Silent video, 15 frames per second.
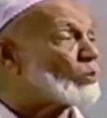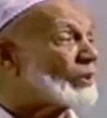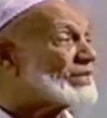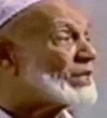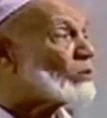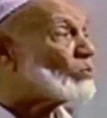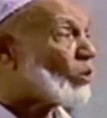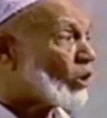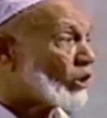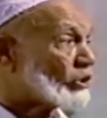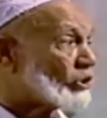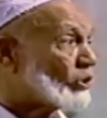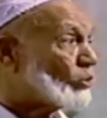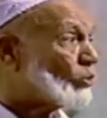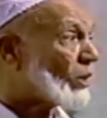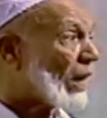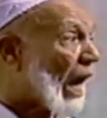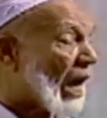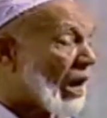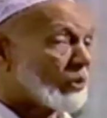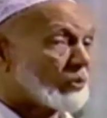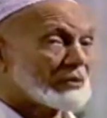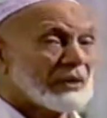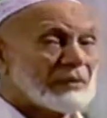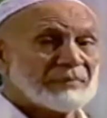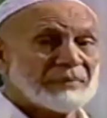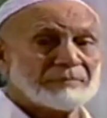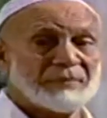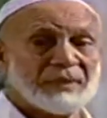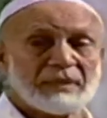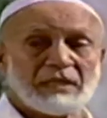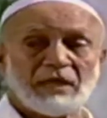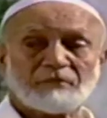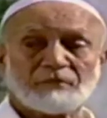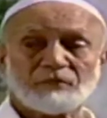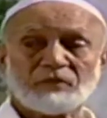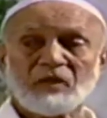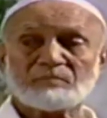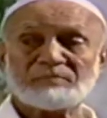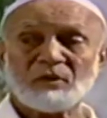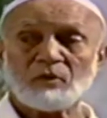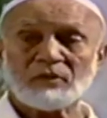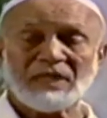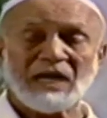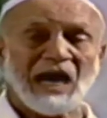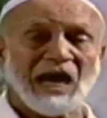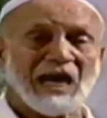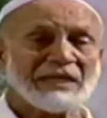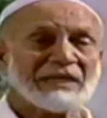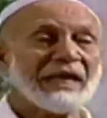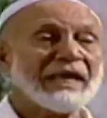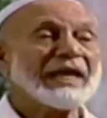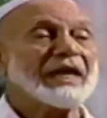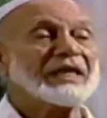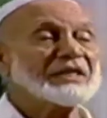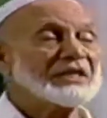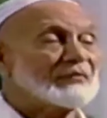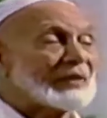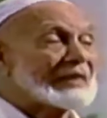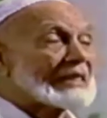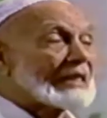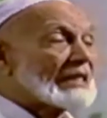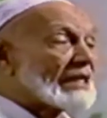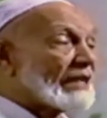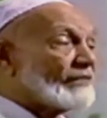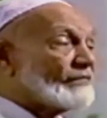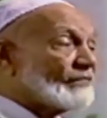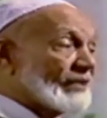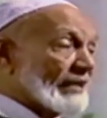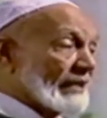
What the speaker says: he said, wait and watch, look out, be careful, be on guard. And he went a little